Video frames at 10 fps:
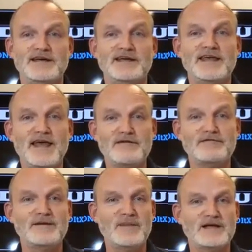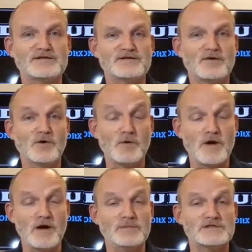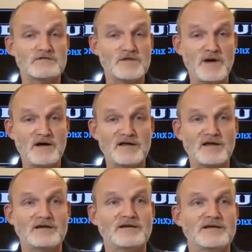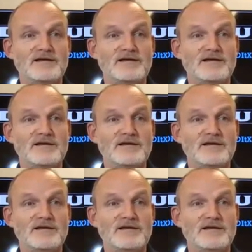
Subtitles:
and carefully matches the requirements of the market.